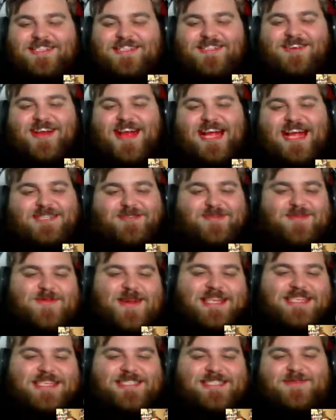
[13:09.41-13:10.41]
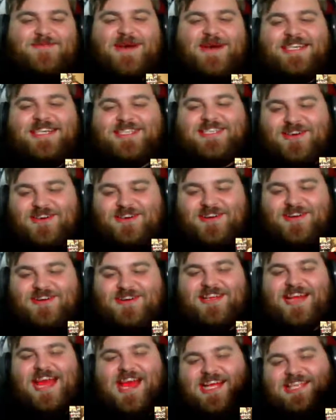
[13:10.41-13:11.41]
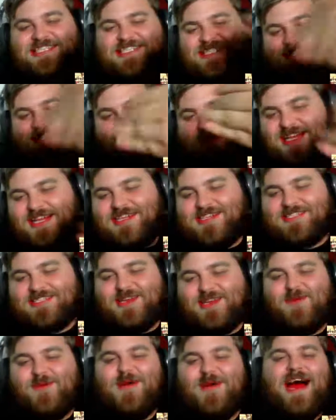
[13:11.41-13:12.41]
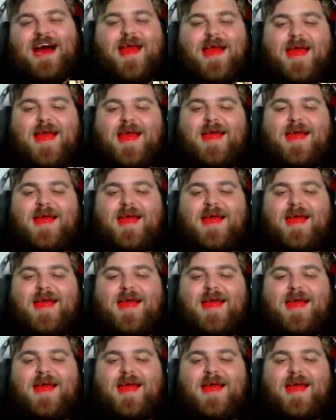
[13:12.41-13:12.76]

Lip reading: transformation of my tongue as the minutes go by.